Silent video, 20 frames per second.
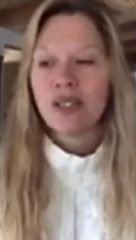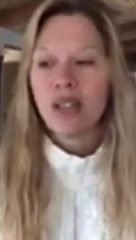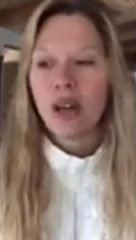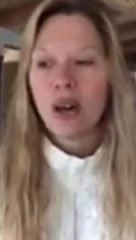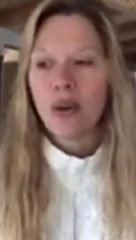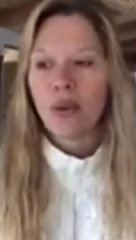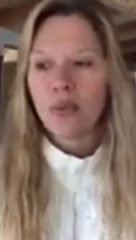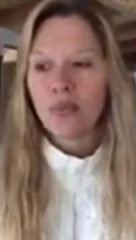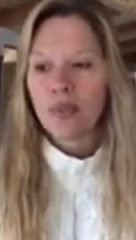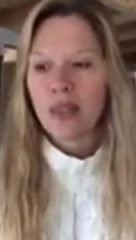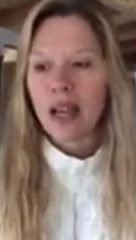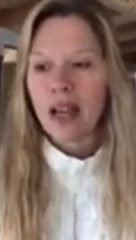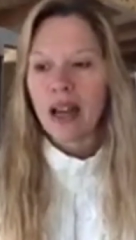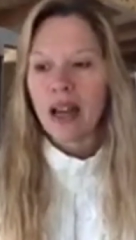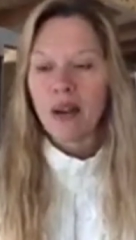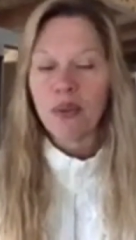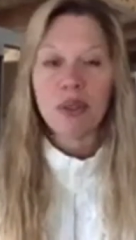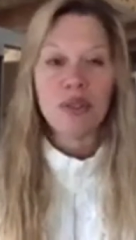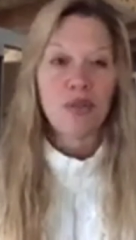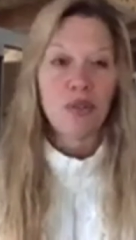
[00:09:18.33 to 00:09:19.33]
So that,
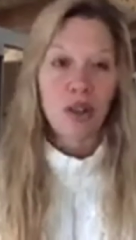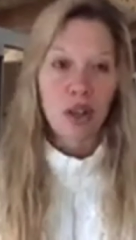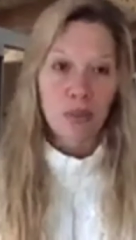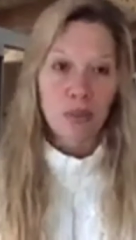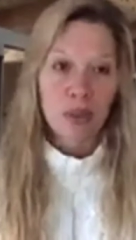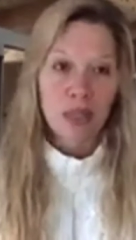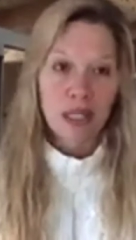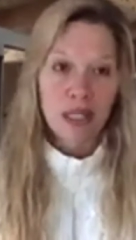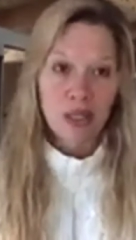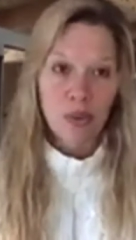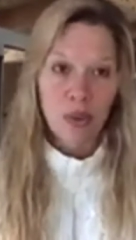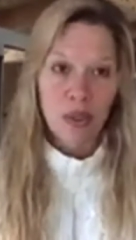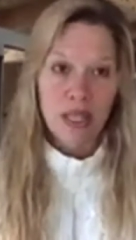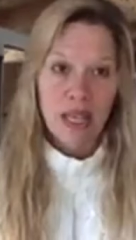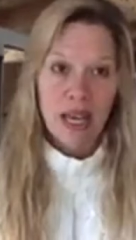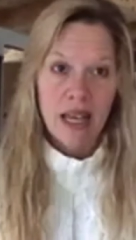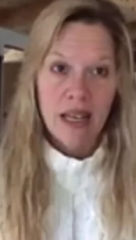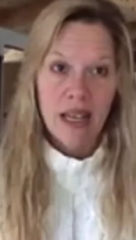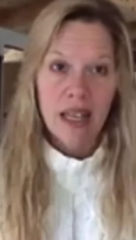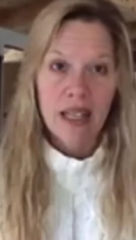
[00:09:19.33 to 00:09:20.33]
I was very pleased
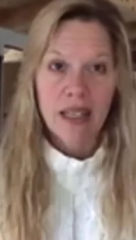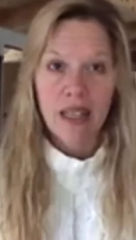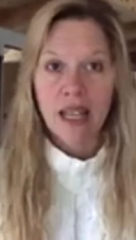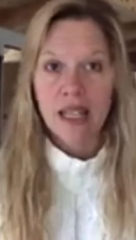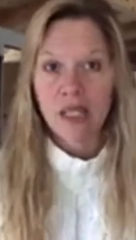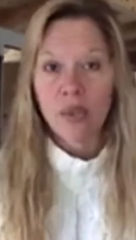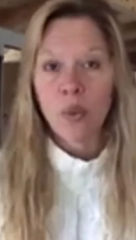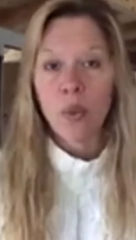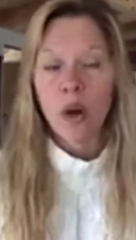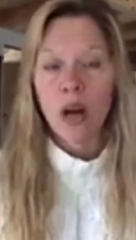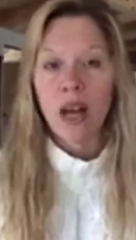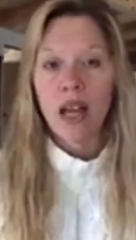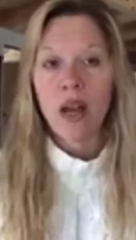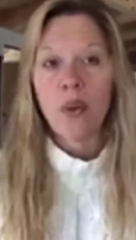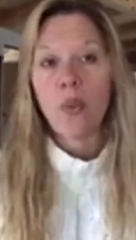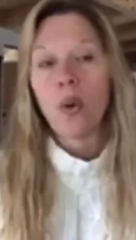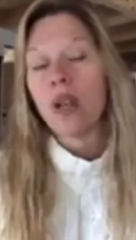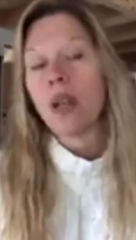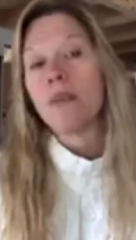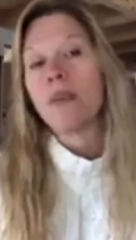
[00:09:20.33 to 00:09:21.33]
with that, and that's why
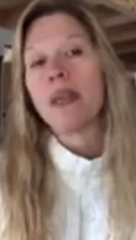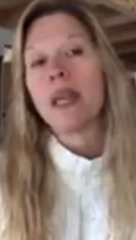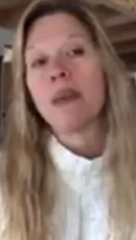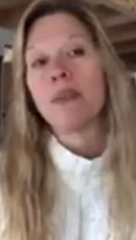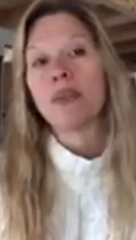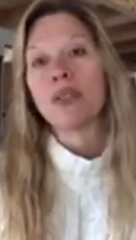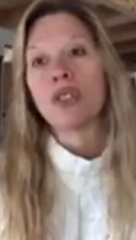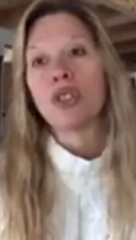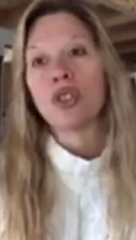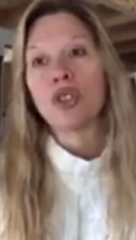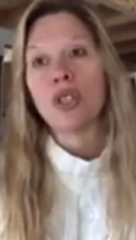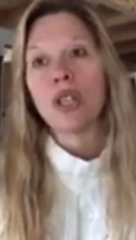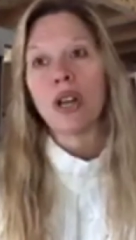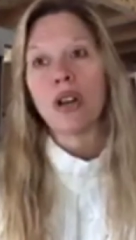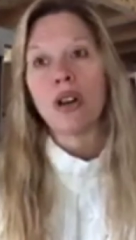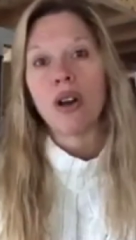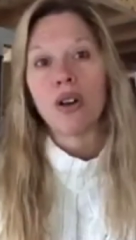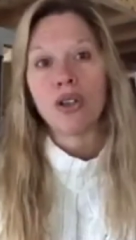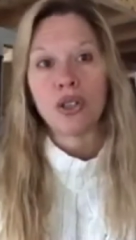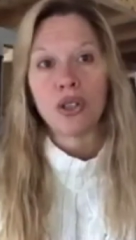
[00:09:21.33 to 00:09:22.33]
I want to be able to
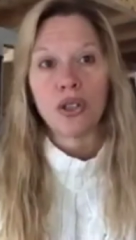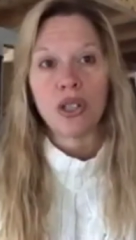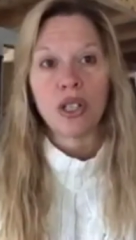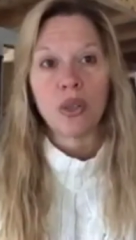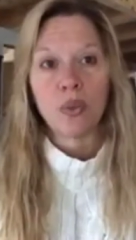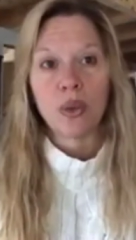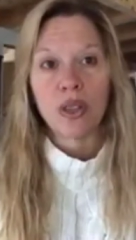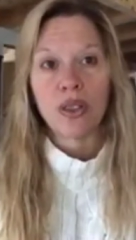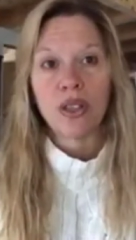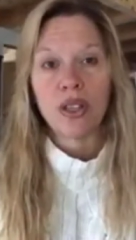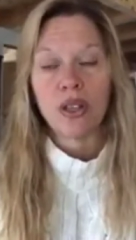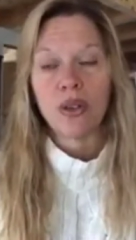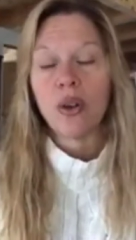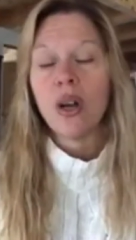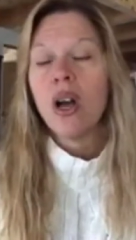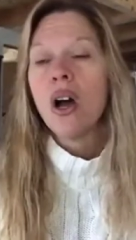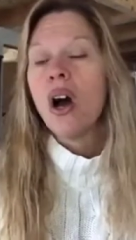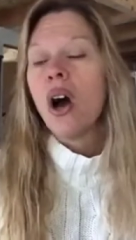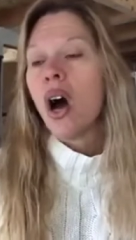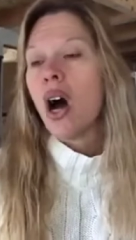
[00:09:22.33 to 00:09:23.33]
share our journey with
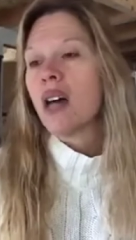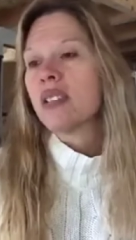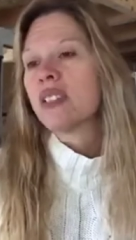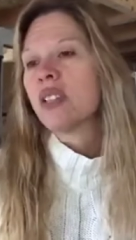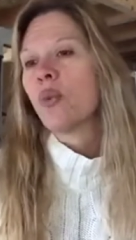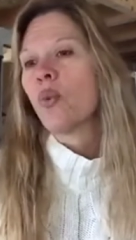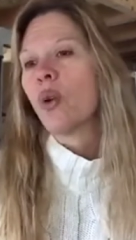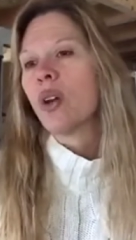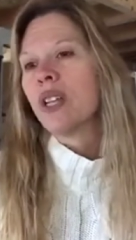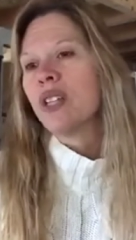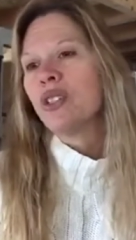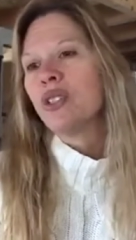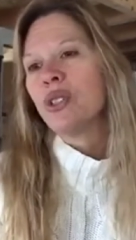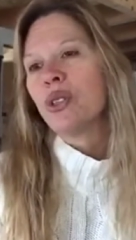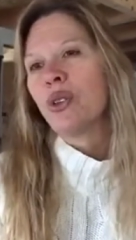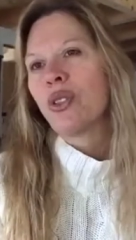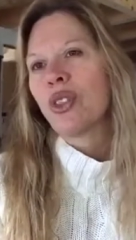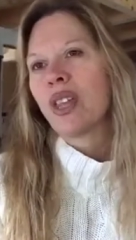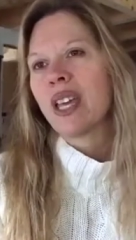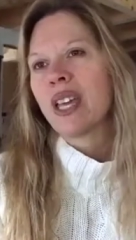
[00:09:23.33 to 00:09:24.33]
you. Austin, what
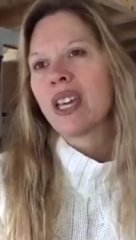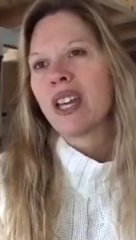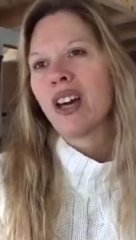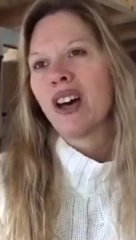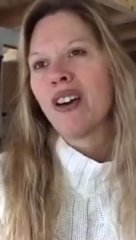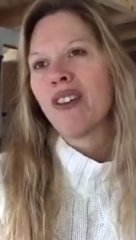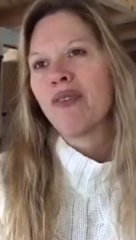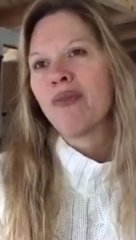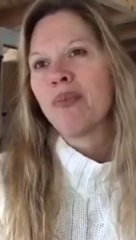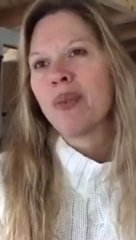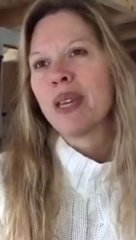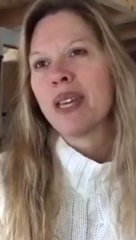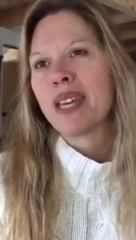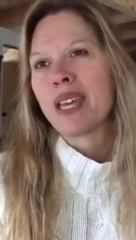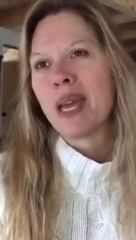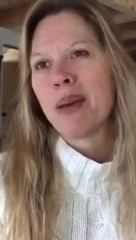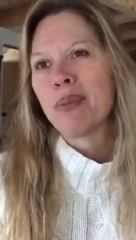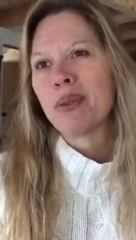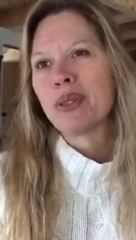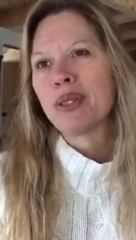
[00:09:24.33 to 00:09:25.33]
did you think of
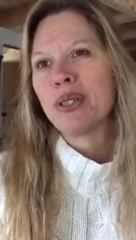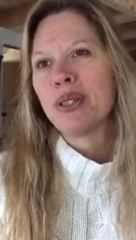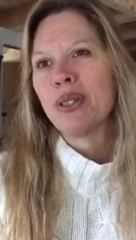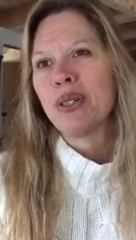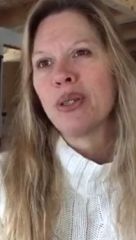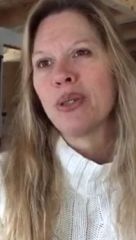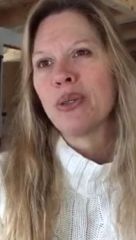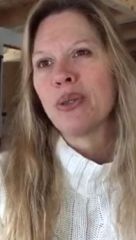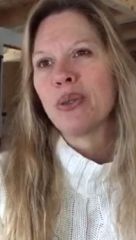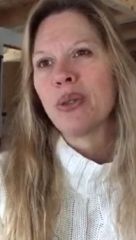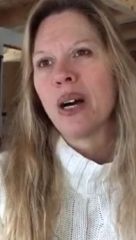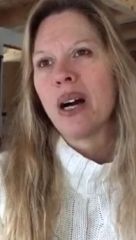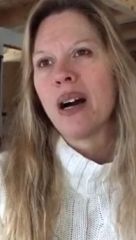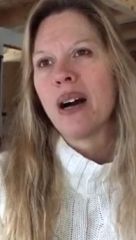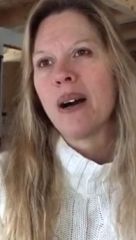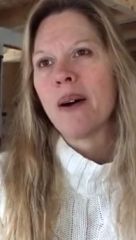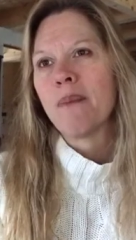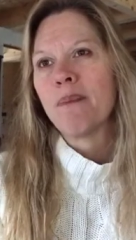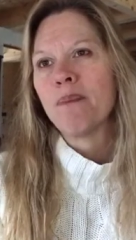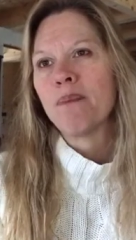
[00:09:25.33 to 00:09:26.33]
being able to
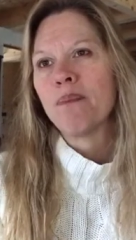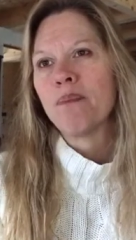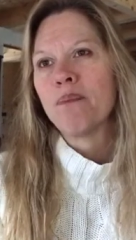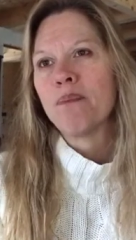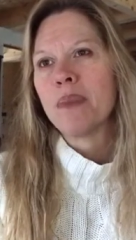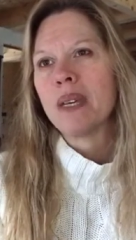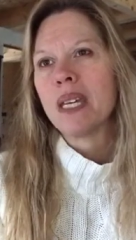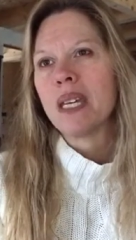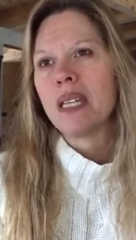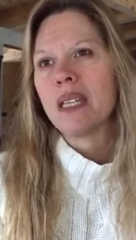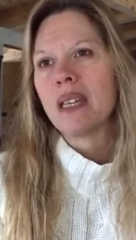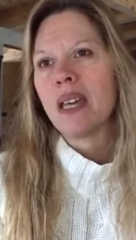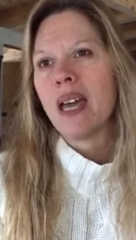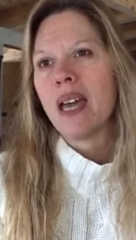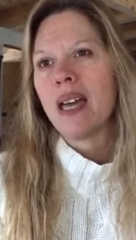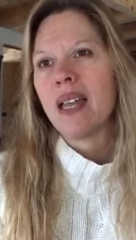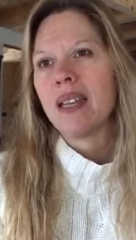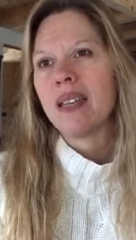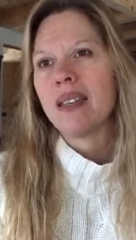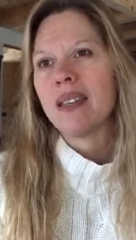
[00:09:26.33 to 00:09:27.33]
um, meet
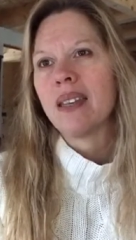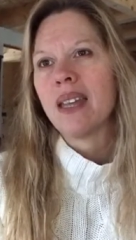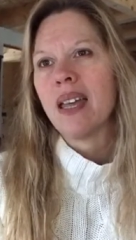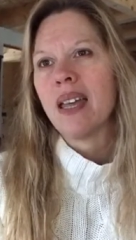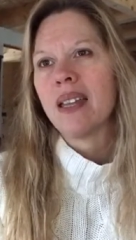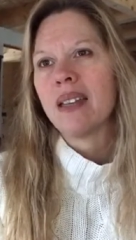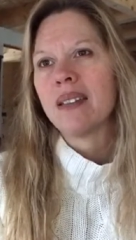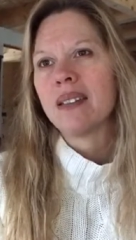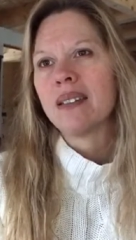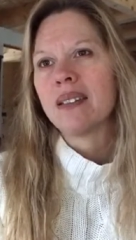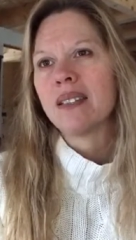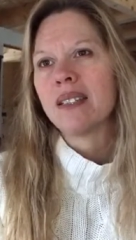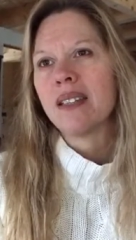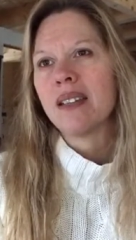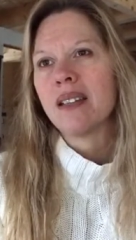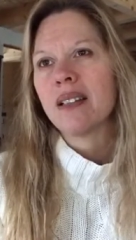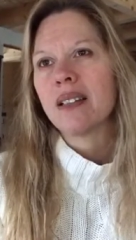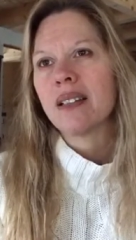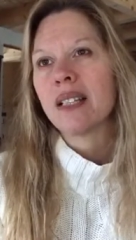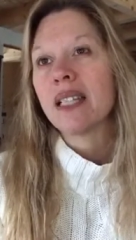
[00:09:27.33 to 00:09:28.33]
and and
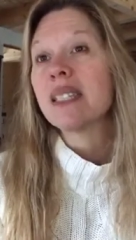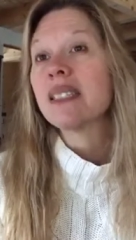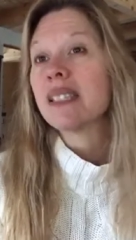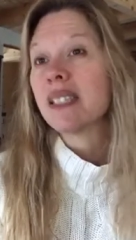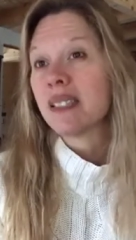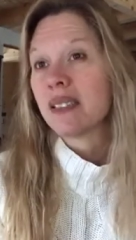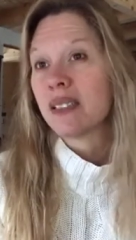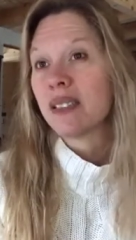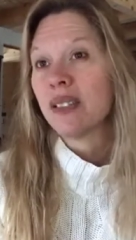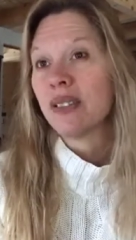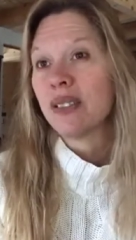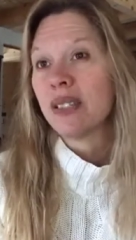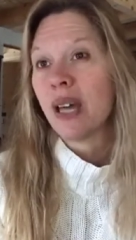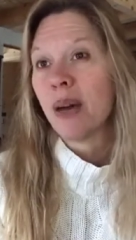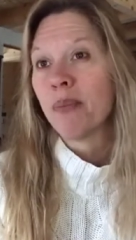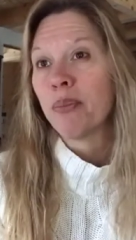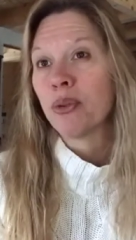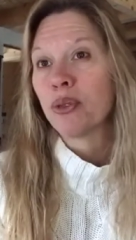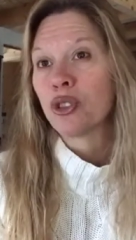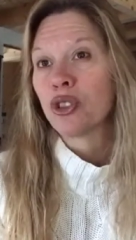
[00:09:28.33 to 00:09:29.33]
listen to
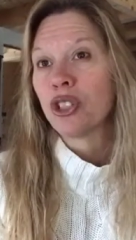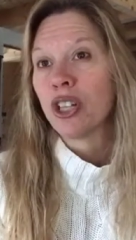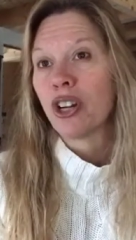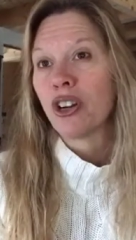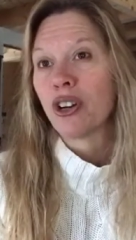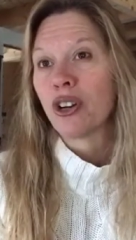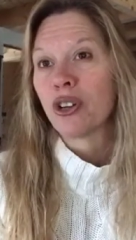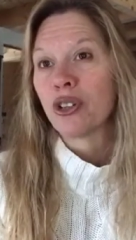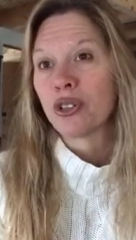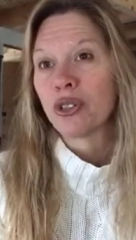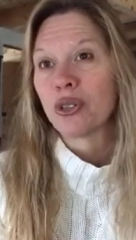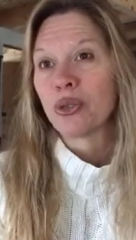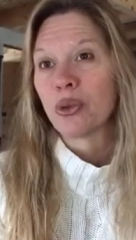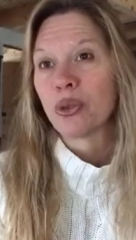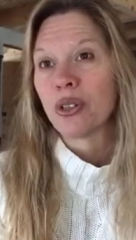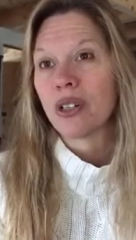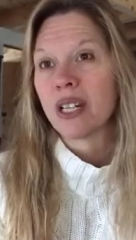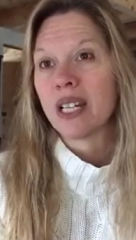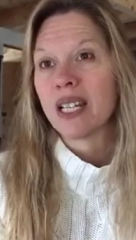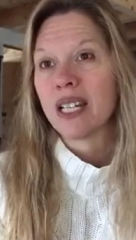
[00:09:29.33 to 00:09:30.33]
Temple share her
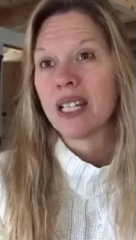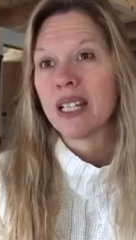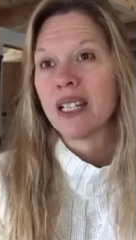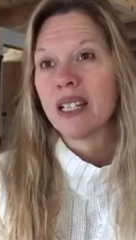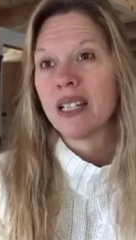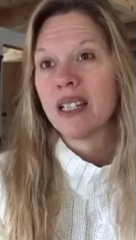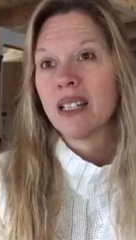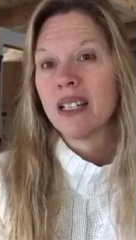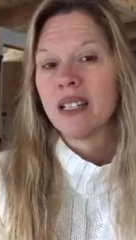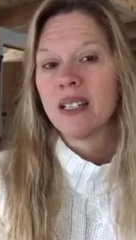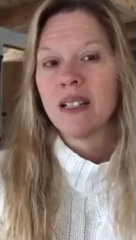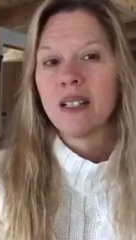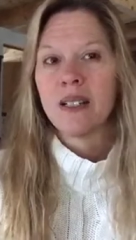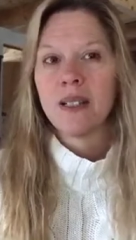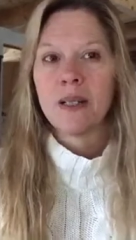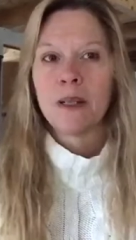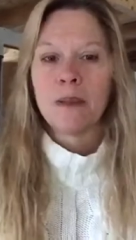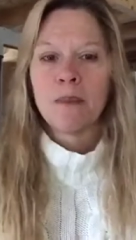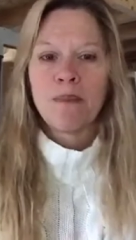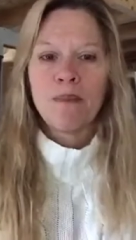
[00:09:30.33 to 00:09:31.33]
story?
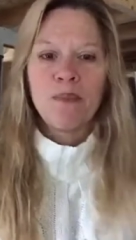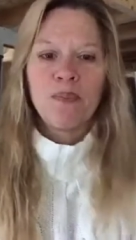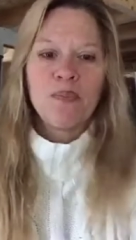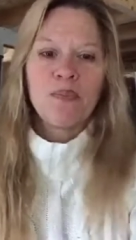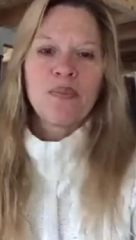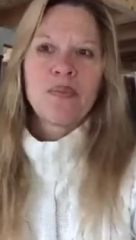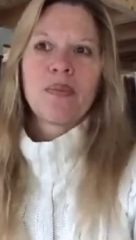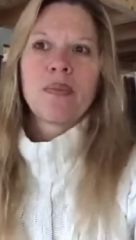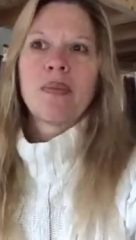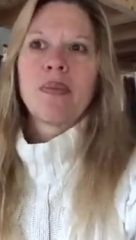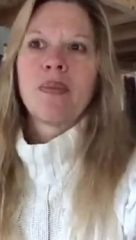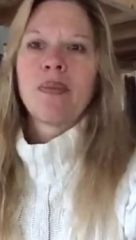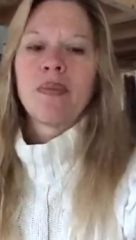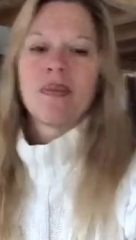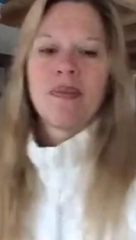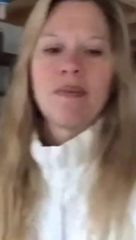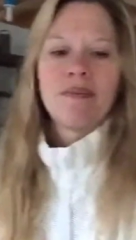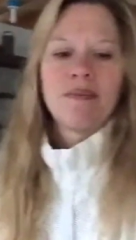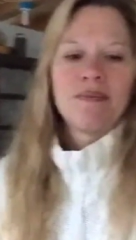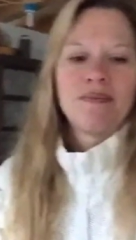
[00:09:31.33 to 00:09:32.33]
It was really
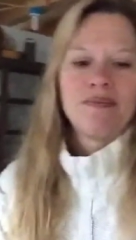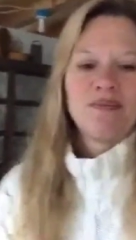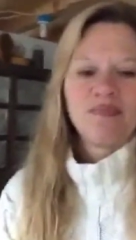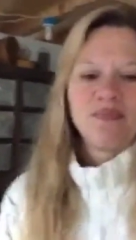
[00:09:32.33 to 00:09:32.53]
awesome.